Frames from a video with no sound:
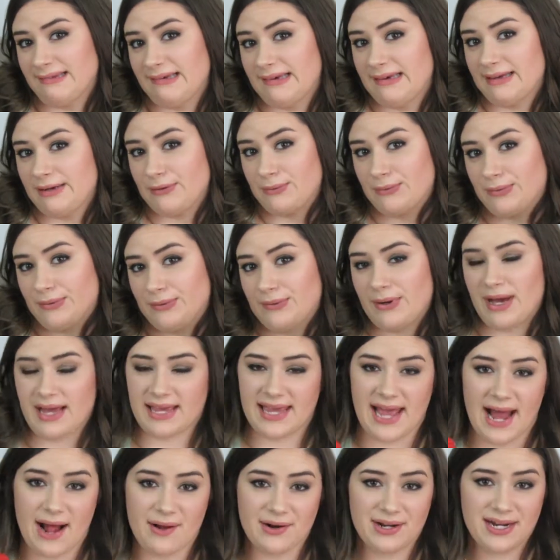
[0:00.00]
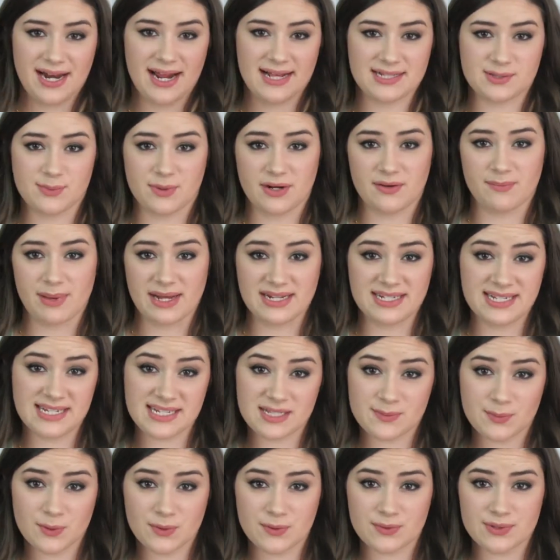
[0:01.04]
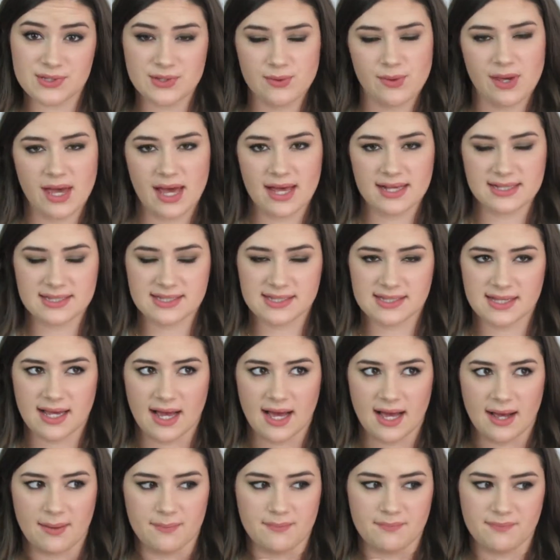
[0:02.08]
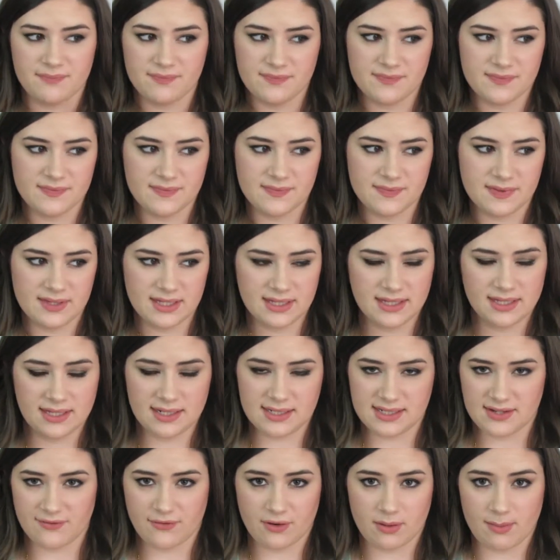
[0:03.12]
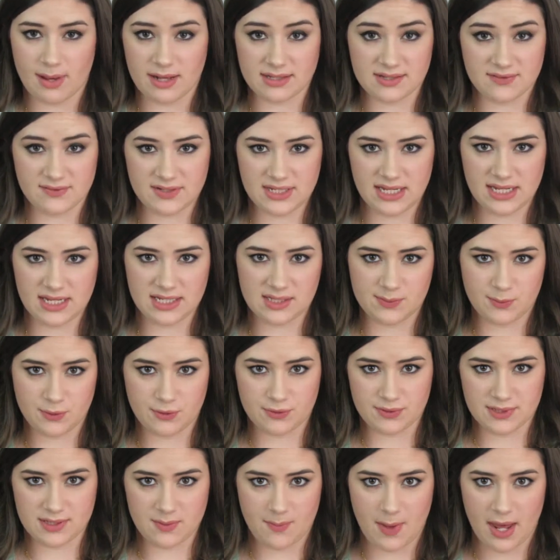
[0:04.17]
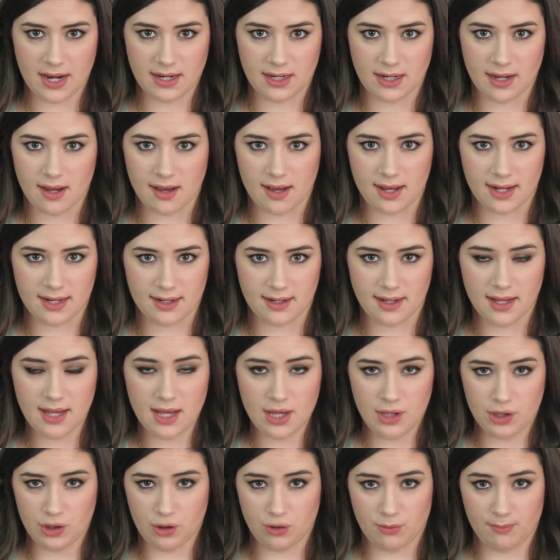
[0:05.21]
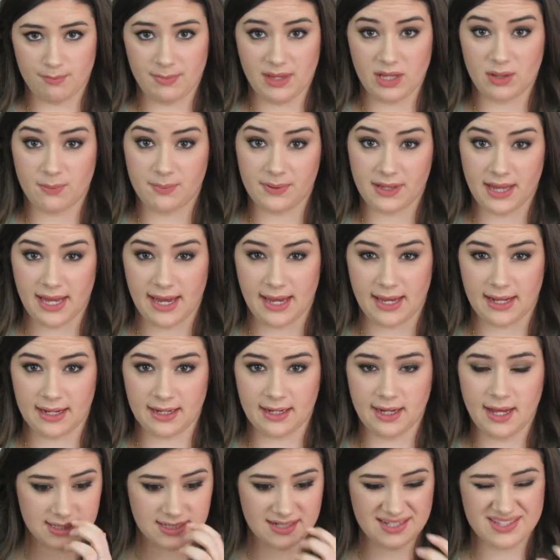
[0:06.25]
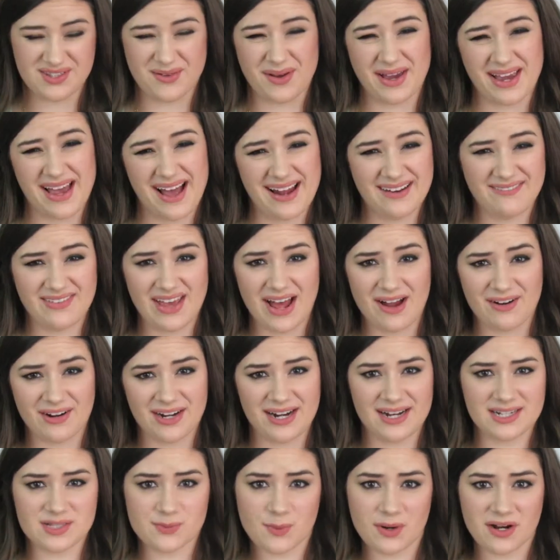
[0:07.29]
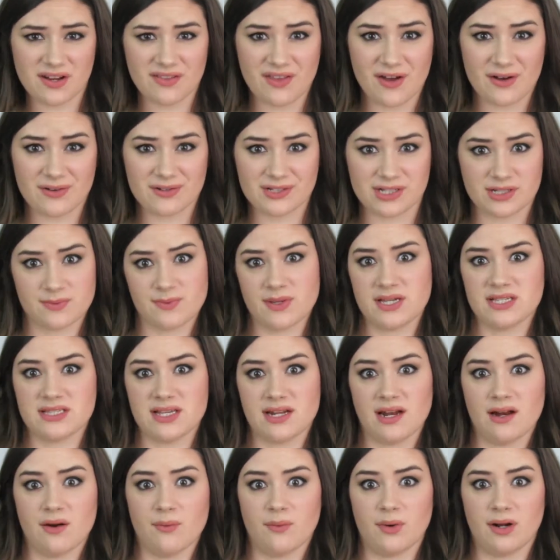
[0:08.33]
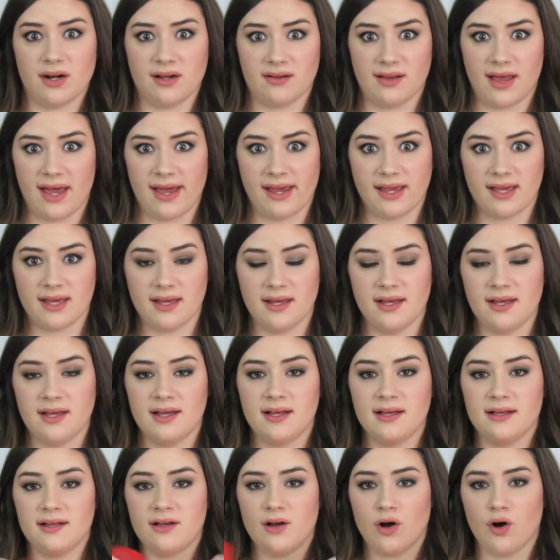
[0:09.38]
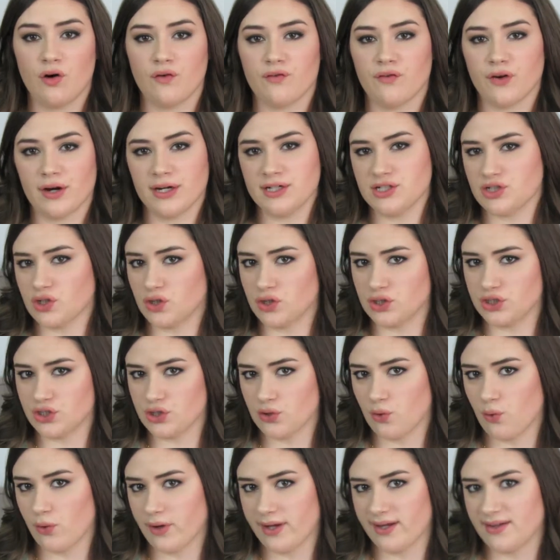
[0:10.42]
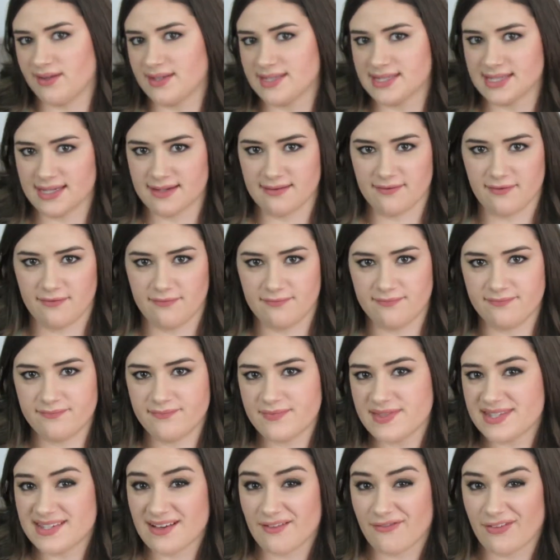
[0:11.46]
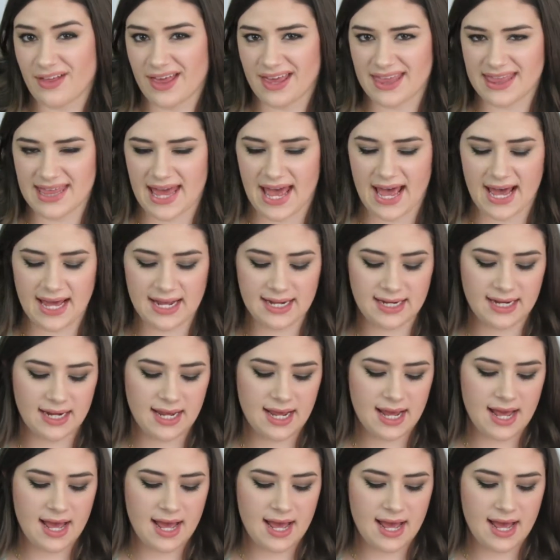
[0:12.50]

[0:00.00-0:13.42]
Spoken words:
I don't know, I counted it as one of my teaspoons. You get different amounts of teaspoons depending on your meal plan. So I kind of counted it as one of those just because I didn't want to like overindulge in oils and stuff like that.